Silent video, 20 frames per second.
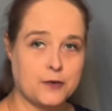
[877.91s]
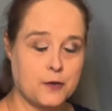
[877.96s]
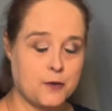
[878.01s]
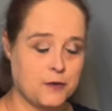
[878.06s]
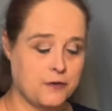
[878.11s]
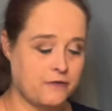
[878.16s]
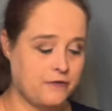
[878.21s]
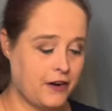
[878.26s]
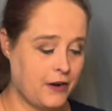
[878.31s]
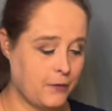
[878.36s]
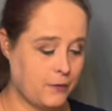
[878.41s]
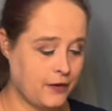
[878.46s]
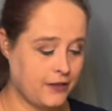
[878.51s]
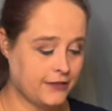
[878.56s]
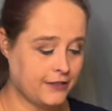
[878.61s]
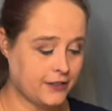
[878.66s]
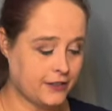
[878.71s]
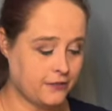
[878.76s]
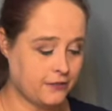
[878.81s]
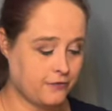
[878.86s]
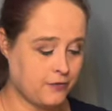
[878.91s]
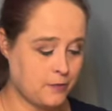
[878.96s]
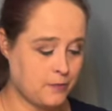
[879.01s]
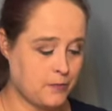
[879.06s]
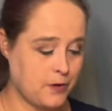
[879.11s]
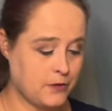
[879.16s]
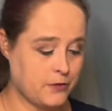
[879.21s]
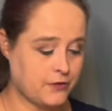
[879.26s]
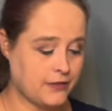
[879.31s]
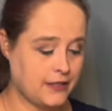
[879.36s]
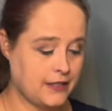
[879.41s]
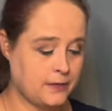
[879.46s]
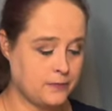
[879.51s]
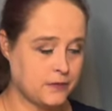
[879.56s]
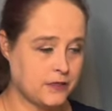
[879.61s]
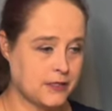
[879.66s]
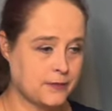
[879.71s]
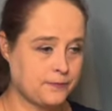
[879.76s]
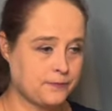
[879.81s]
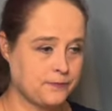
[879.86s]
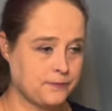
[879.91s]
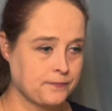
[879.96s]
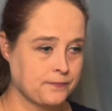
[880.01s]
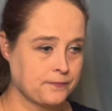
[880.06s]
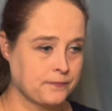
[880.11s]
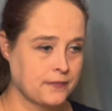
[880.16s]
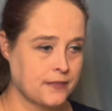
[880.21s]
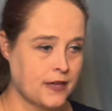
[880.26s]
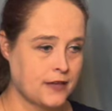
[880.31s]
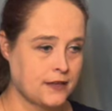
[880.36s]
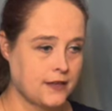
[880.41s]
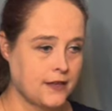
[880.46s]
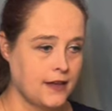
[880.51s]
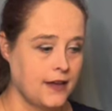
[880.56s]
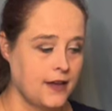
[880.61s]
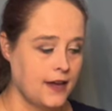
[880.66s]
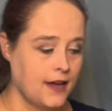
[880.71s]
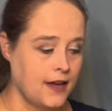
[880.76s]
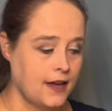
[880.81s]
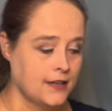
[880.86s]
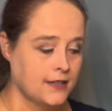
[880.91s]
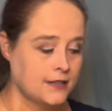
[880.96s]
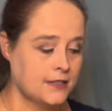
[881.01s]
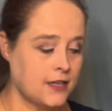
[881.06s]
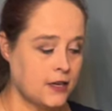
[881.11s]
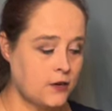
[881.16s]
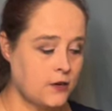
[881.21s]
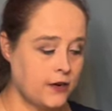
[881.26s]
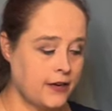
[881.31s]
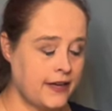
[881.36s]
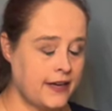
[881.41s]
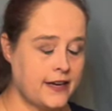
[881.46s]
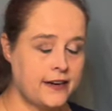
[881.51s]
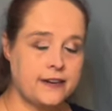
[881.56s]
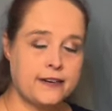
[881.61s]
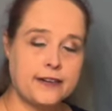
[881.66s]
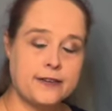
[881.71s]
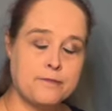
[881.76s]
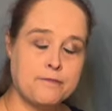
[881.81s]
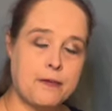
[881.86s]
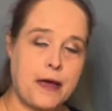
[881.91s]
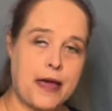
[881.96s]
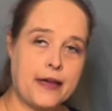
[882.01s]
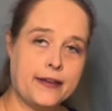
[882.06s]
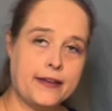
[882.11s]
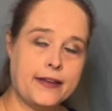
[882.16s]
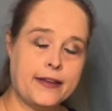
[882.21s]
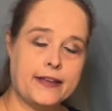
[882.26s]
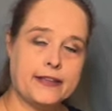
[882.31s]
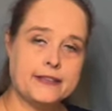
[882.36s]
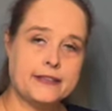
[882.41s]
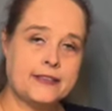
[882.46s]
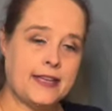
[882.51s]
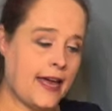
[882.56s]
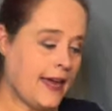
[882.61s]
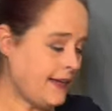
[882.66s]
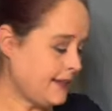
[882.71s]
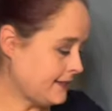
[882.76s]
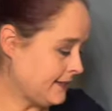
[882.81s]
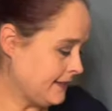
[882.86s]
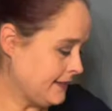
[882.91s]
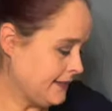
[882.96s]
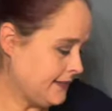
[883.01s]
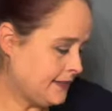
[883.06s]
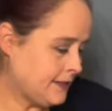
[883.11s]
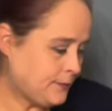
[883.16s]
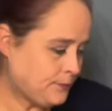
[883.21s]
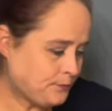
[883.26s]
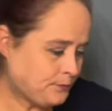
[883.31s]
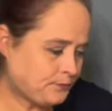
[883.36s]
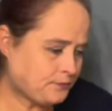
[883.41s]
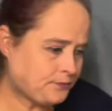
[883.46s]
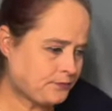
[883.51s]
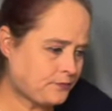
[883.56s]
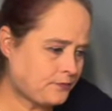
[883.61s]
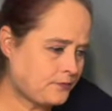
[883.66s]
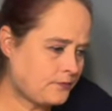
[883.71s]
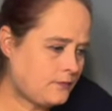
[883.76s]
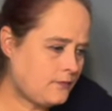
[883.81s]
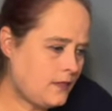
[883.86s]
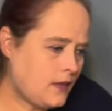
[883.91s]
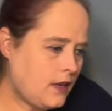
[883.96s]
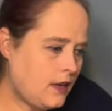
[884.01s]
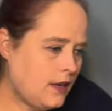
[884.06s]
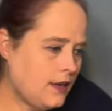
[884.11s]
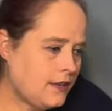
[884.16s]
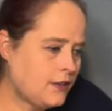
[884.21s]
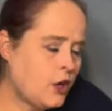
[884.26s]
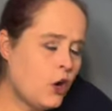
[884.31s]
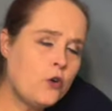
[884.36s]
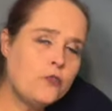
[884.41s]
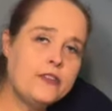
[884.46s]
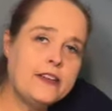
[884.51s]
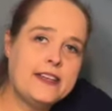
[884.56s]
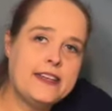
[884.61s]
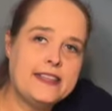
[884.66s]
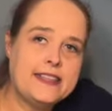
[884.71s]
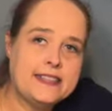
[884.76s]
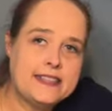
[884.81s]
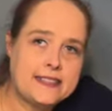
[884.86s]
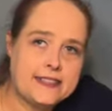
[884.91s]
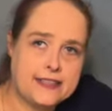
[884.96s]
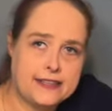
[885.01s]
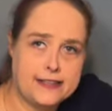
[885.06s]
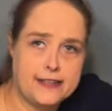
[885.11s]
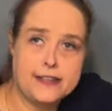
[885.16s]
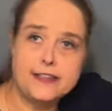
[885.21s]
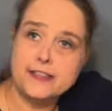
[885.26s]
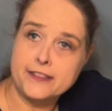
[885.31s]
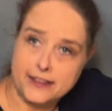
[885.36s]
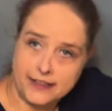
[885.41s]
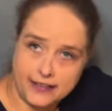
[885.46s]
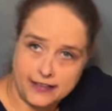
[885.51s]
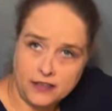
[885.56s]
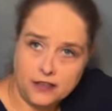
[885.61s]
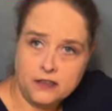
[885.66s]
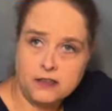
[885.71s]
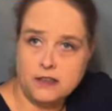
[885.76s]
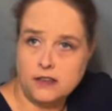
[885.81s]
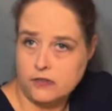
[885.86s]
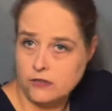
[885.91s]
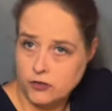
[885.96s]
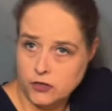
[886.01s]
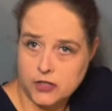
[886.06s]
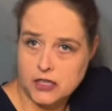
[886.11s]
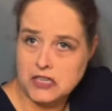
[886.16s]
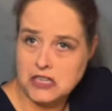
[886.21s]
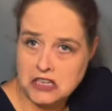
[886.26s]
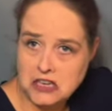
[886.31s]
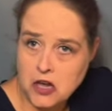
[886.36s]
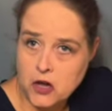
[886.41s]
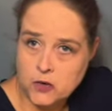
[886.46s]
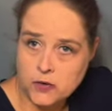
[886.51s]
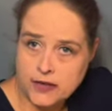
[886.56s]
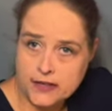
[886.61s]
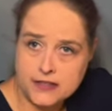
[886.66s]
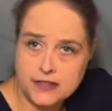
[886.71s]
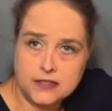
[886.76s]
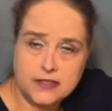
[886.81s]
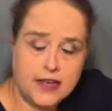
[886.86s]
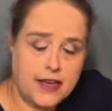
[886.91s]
Uh, very well done from both teams. So here back in Texas, uh, COVID is still a thing, if you didn't know it.